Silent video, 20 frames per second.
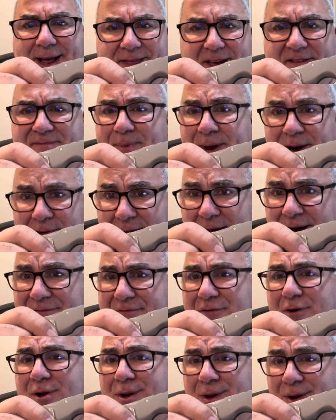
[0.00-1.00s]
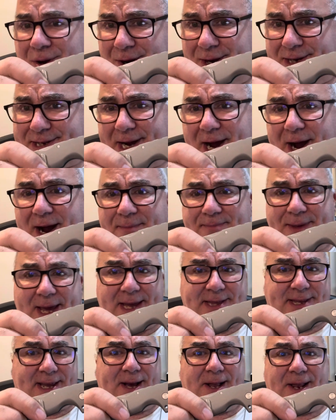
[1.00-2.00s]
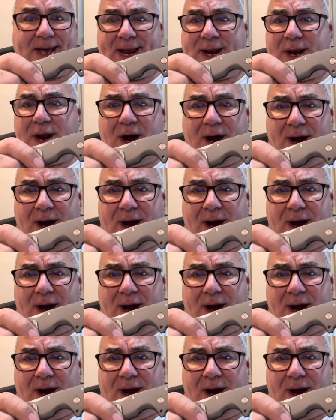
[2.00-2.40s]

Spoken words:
They've been around for a long time. They deal in